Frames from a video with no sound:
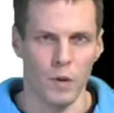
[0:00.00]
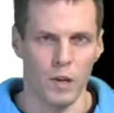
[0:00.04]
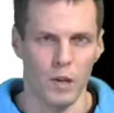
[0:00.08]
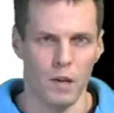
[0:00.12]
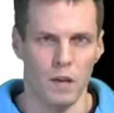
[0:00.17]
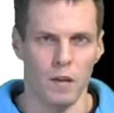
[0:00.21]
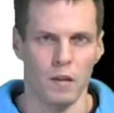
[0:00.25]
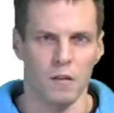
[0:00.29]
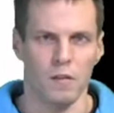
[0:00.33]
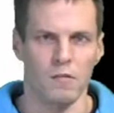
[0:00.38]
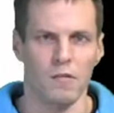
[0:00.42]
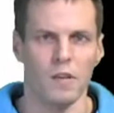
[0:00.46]

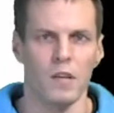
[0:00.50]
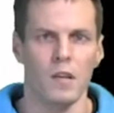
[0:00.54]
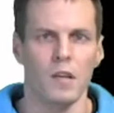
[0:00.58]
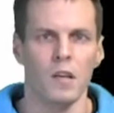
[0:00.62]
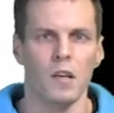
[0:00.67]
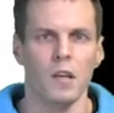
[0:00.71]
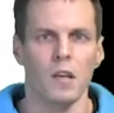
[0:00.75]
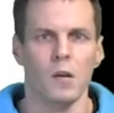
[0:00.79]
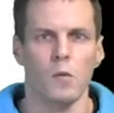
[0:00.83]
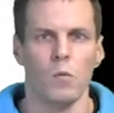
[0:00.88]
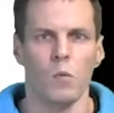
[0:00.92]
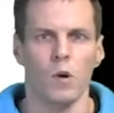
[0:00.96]
country
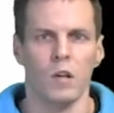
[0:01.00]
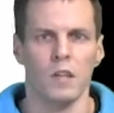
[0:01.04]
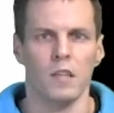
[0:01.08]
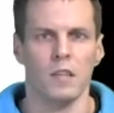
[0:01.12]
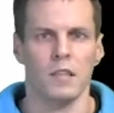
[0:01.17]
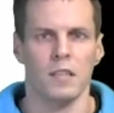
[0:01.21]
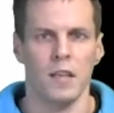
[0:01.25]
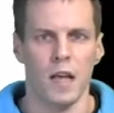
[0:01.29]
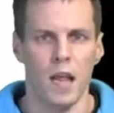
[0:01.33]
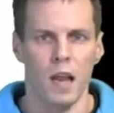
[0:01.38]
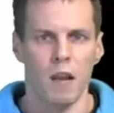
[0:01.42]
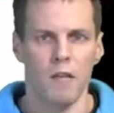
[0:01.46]
where the
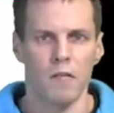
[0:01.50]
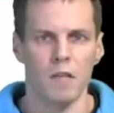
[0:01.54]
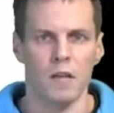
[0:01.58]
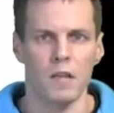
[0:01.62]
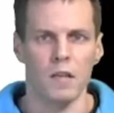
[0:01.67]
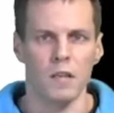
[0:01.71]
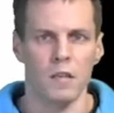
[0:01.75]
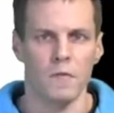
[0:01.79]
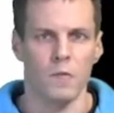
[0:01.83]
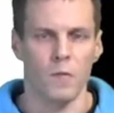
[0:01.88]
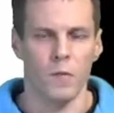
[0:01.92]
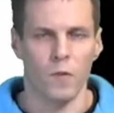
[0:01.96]

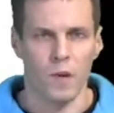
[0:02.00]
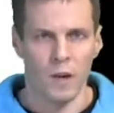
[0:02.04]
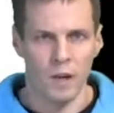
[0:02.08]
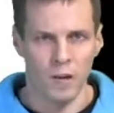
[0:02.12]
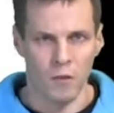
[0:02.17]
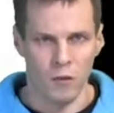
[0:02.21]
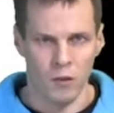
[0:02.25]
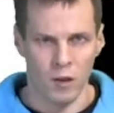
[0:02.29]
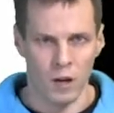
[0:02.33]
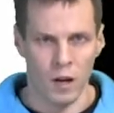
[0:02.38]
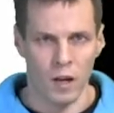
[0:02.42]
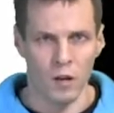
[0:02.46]
salaries
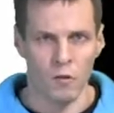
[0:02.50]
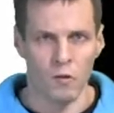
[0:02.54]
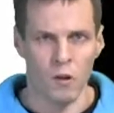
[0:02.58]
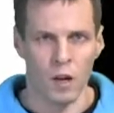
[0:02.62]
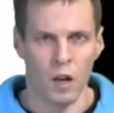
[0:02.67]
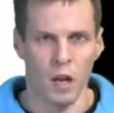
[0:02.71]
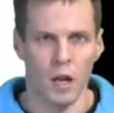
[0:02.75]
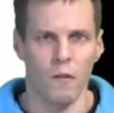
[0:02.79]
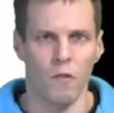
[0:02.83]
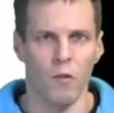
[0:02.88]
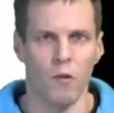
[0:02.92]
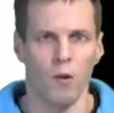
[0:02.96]
on an annual
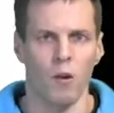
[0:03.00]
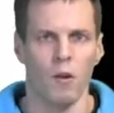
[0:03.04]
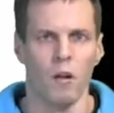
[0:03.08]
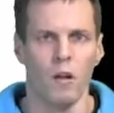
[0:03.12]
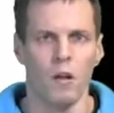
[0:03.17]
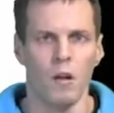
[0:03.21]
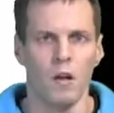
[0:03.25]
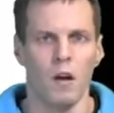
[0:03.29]
level